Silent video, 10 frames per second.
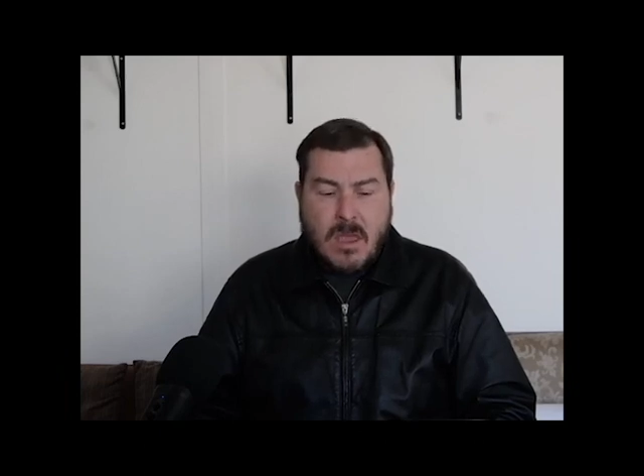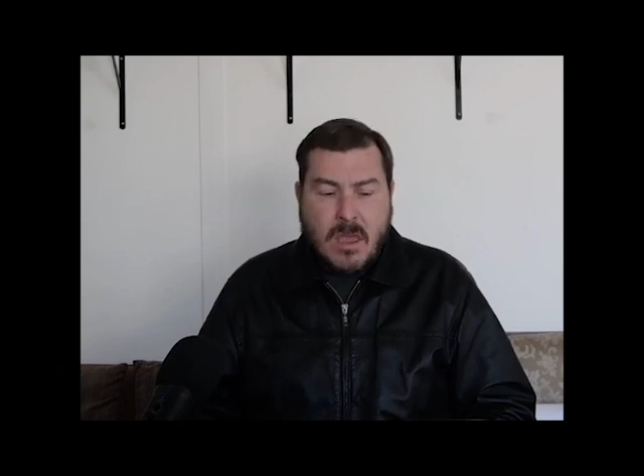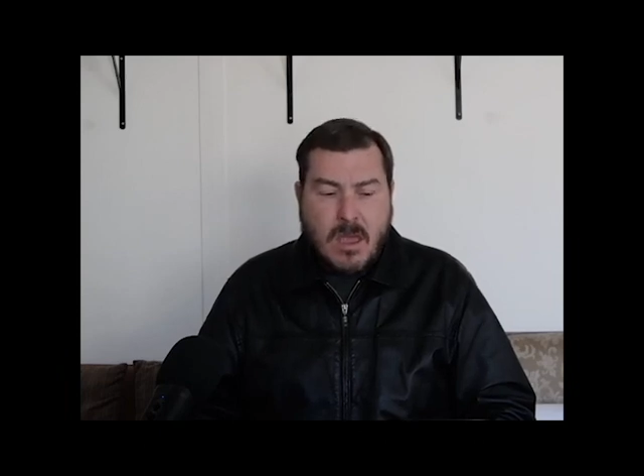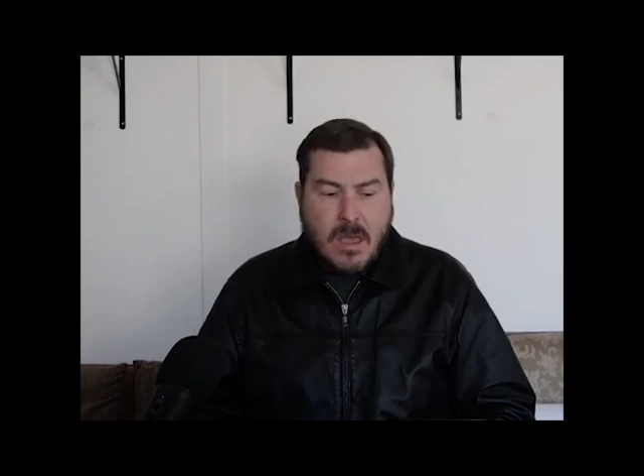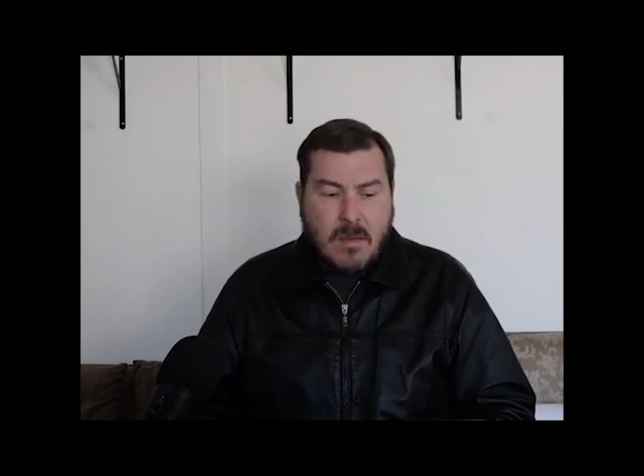
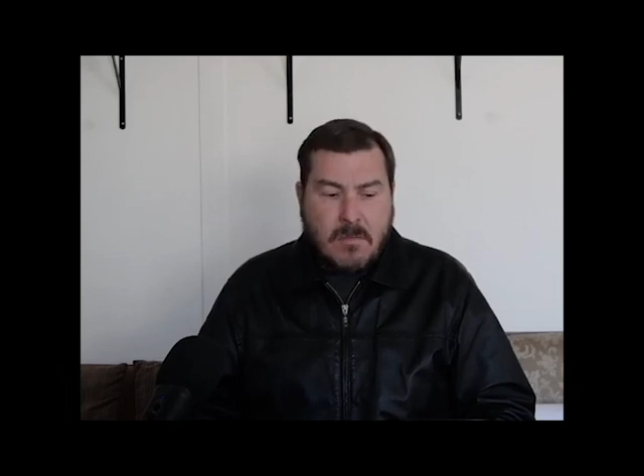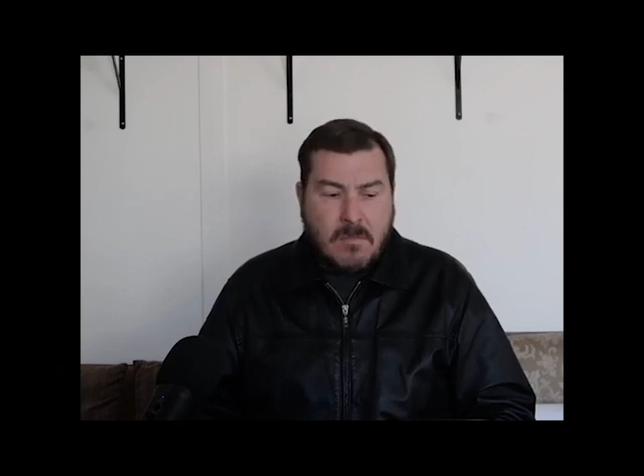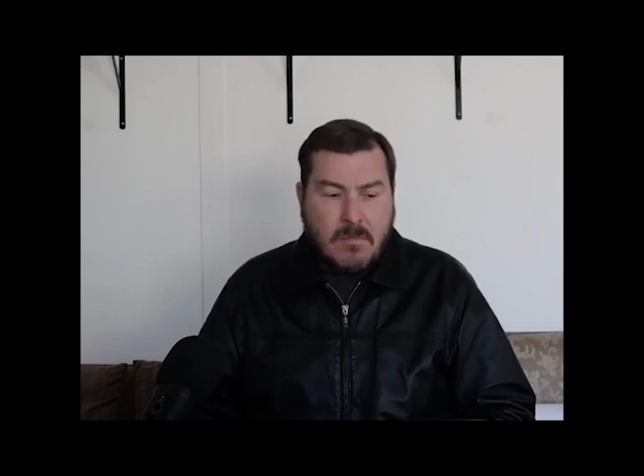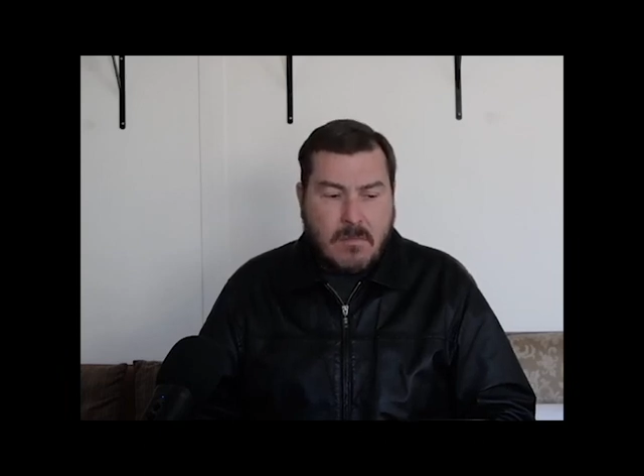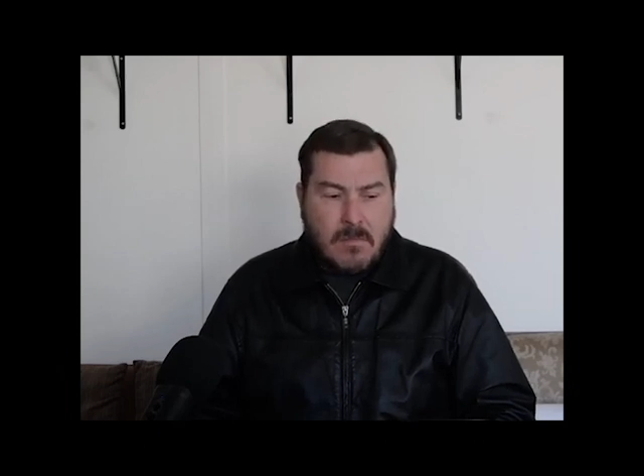
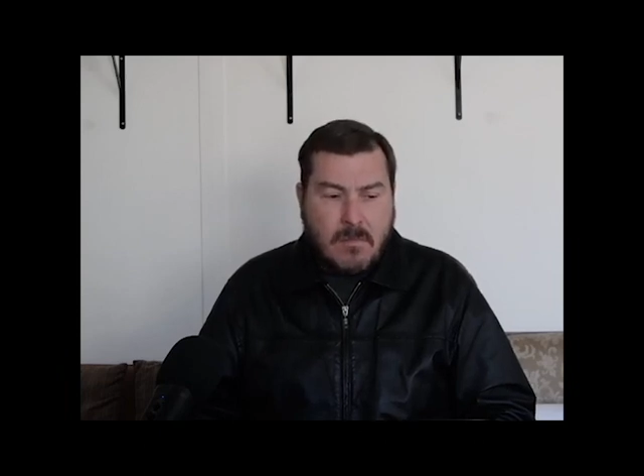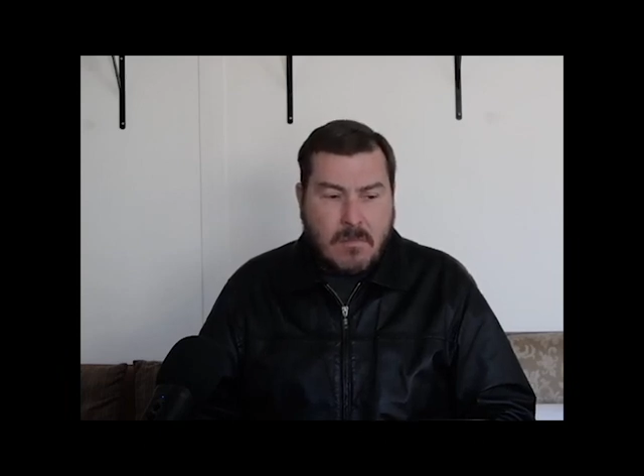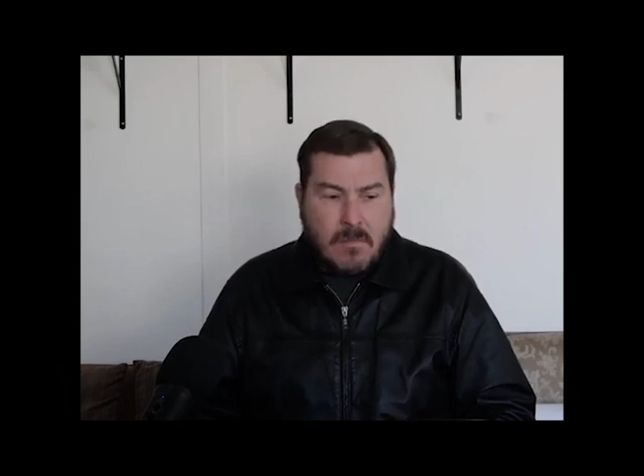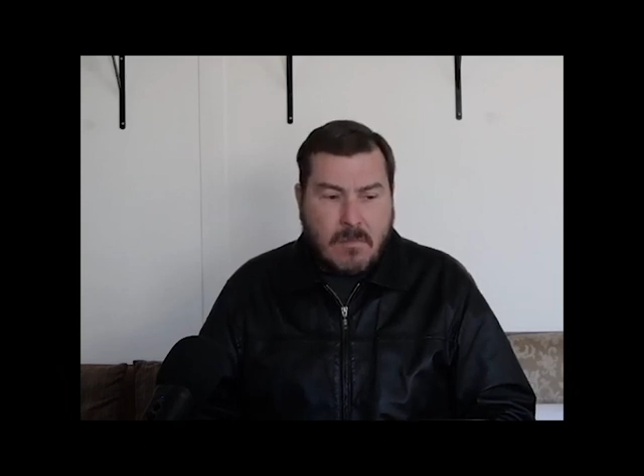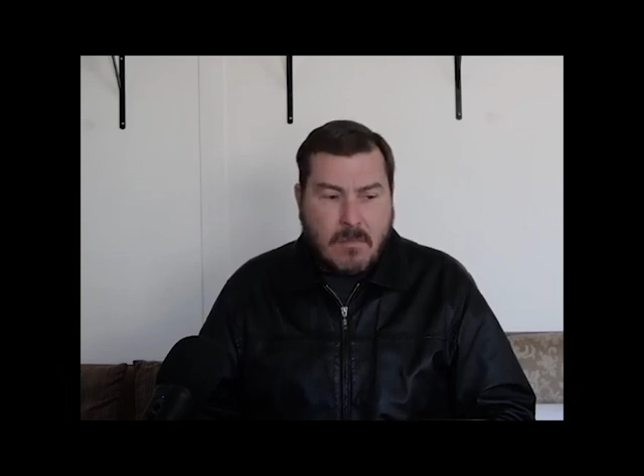And
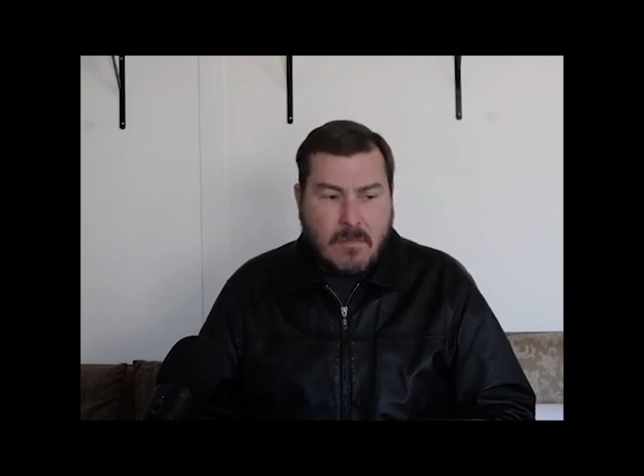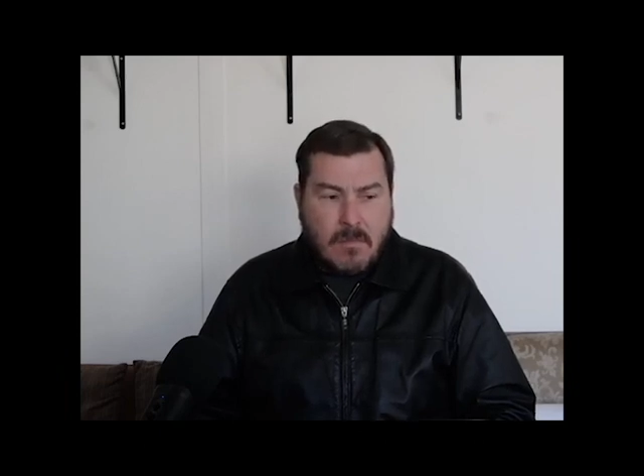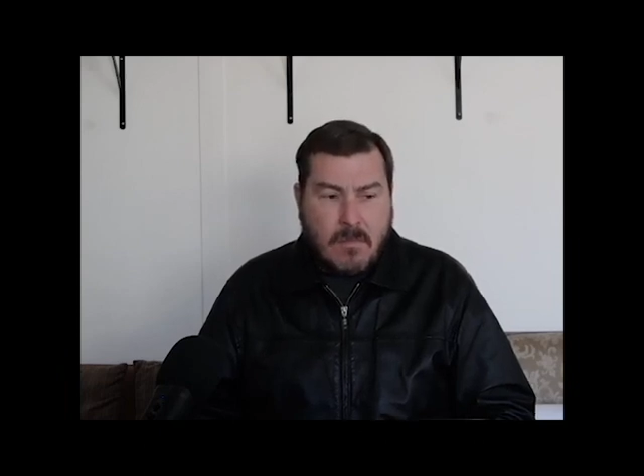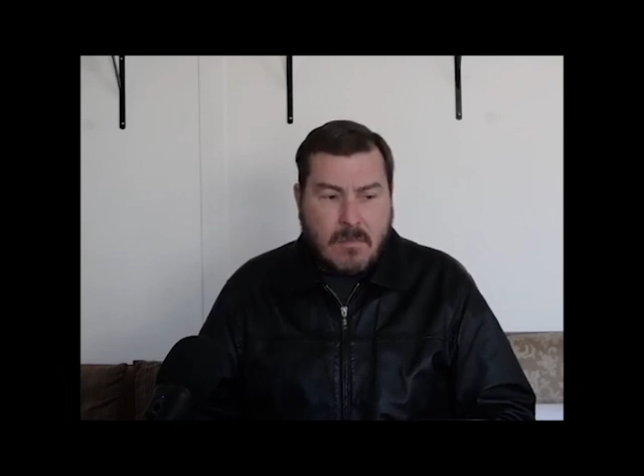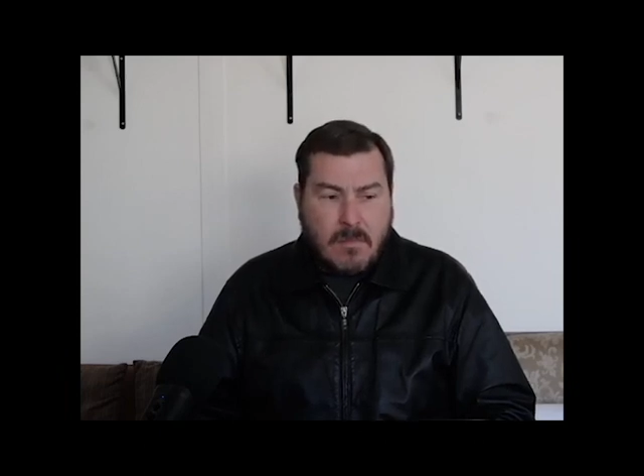
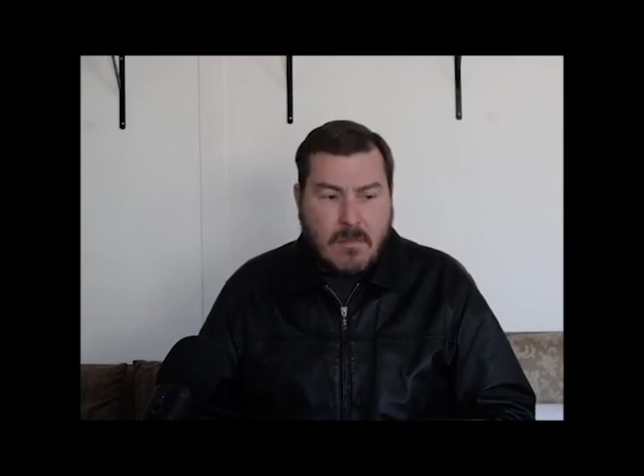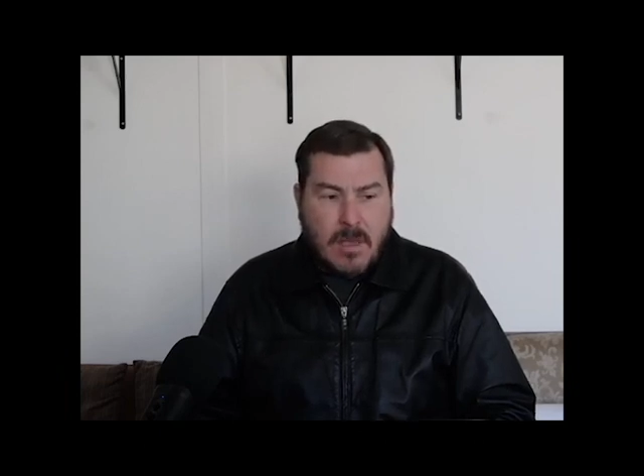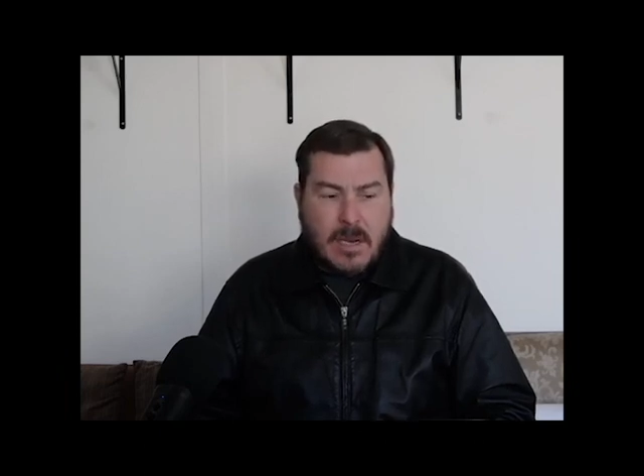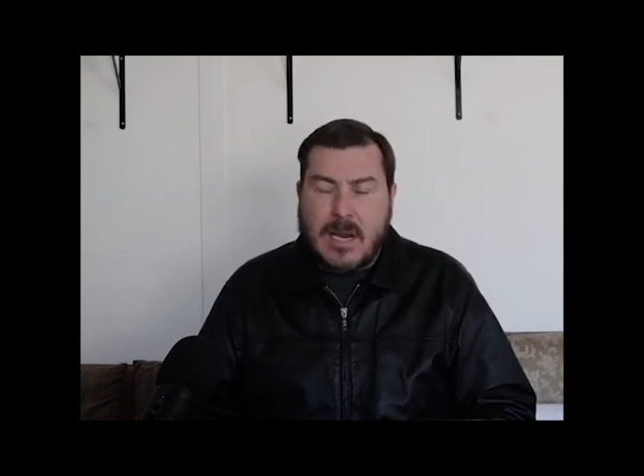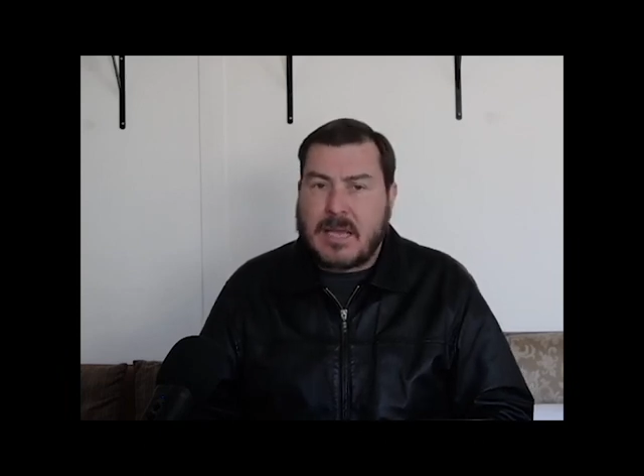
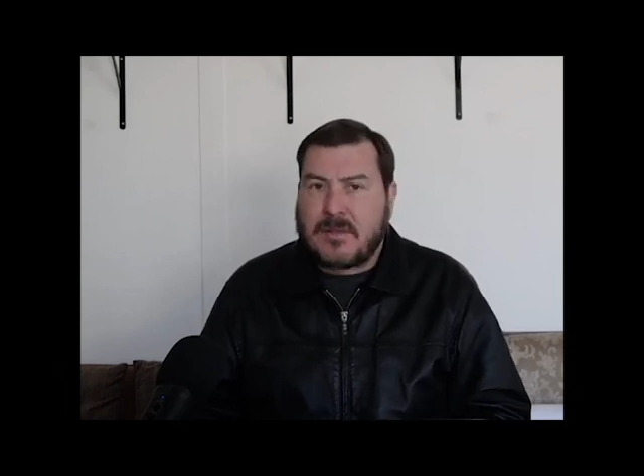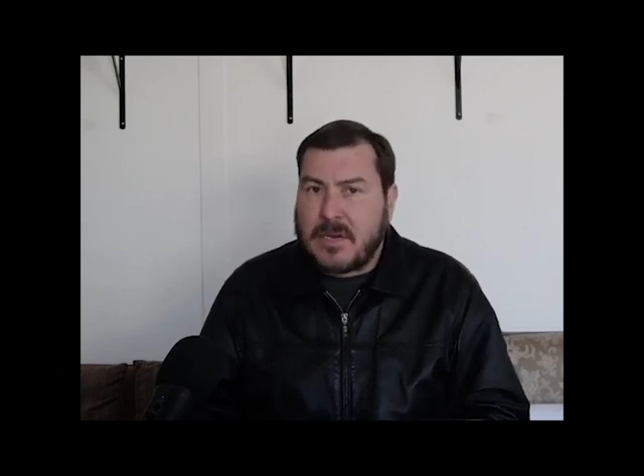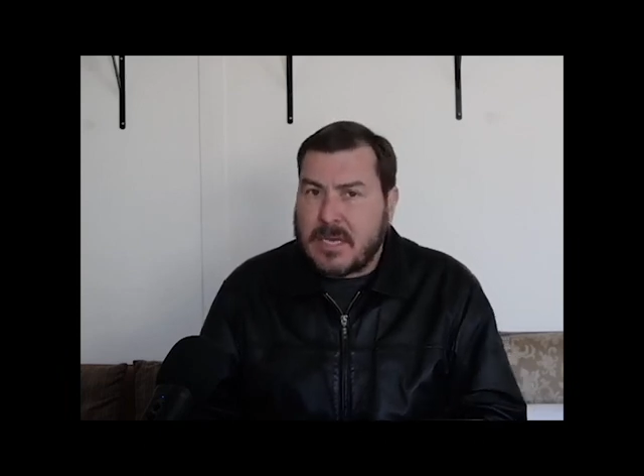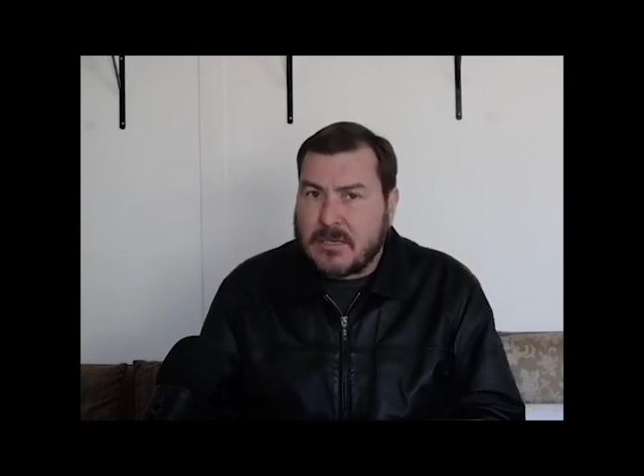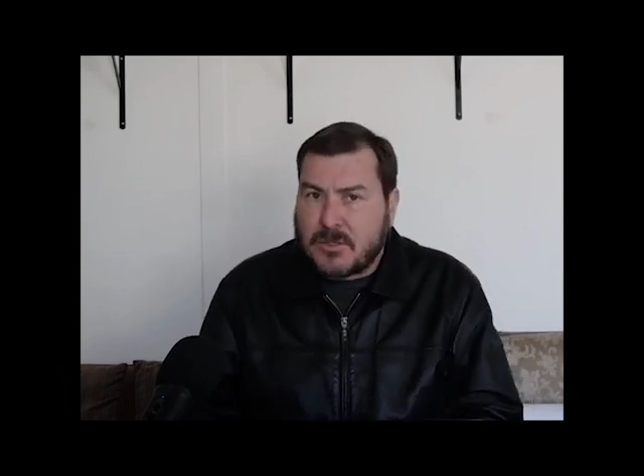like the
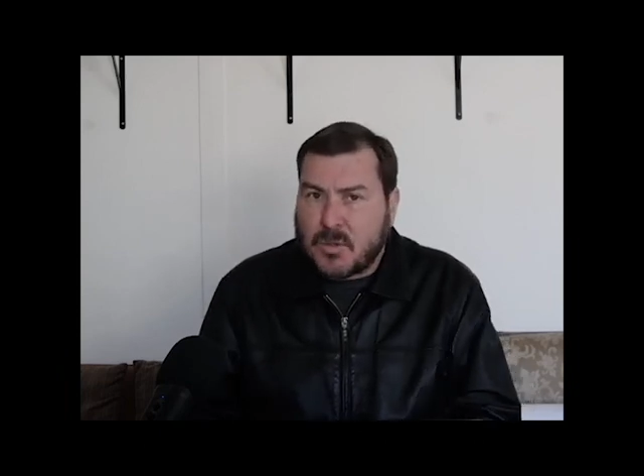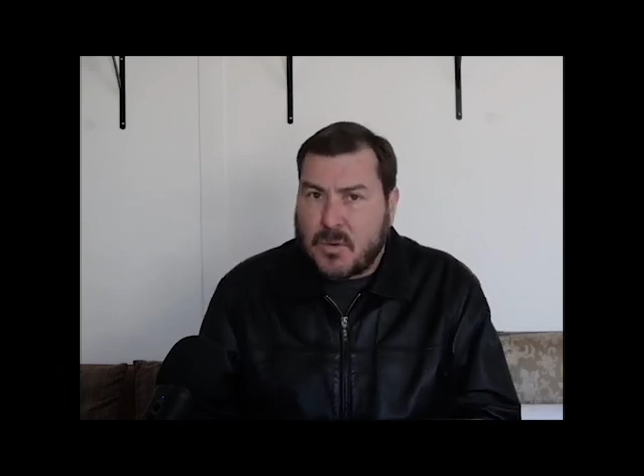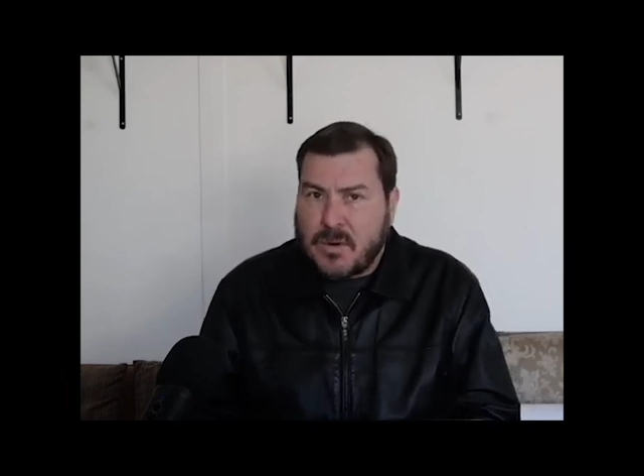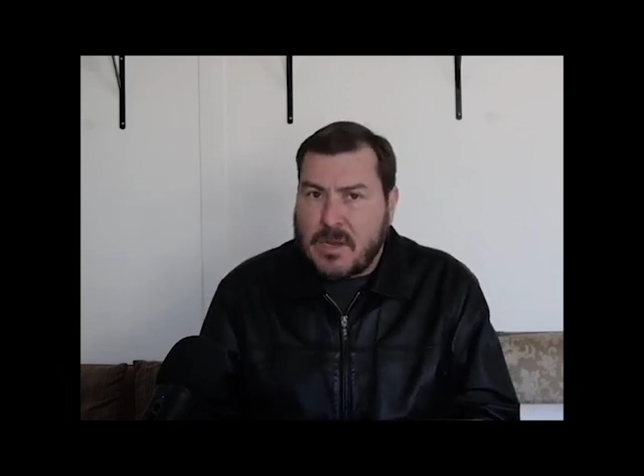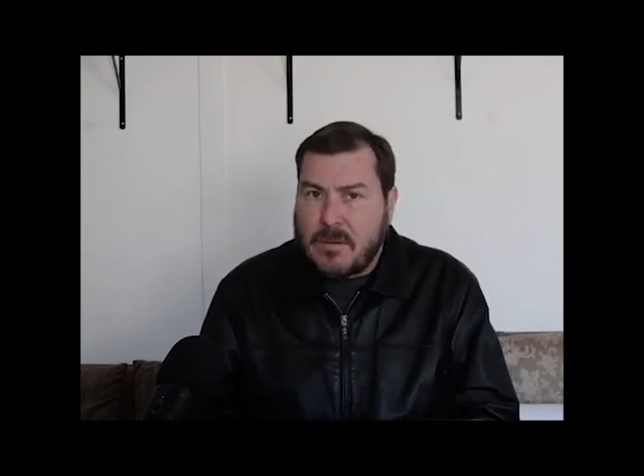liquor
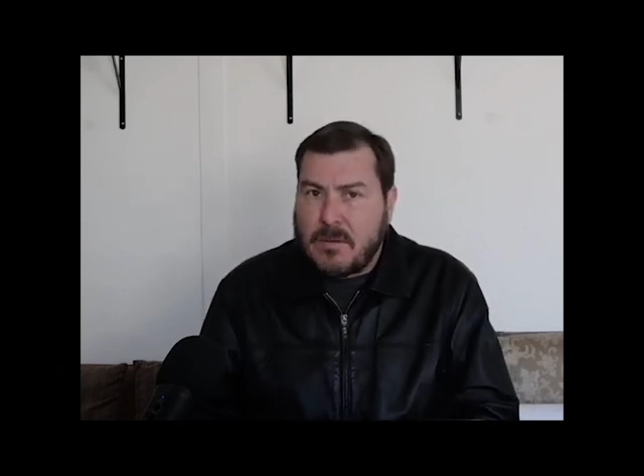story.